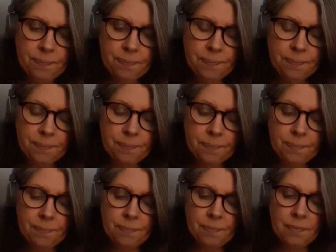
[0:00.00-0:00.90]

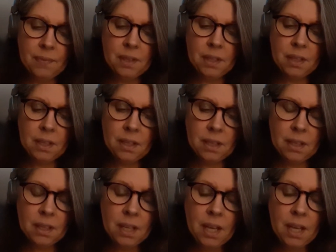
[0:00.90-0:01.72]
(no one is talking)